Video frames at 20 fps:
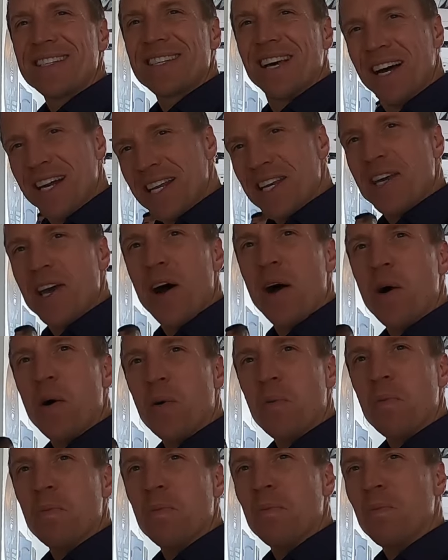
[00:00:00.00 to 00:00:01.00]
from It's
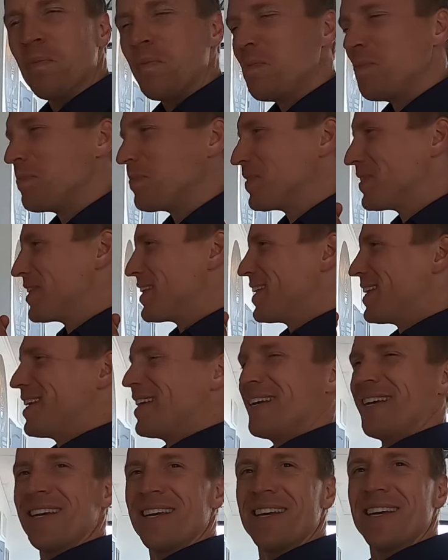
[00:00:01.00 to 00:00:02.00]
honeycomb. So is that
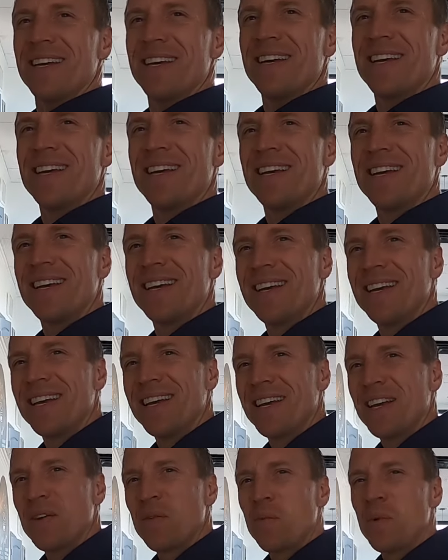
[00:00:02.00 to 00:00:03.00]
like a... Is
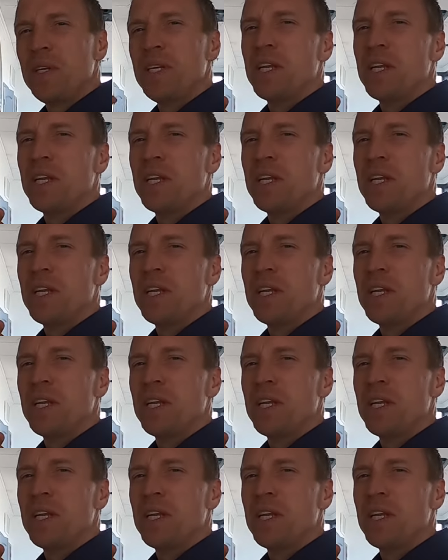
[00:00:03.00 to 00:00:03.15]
that like a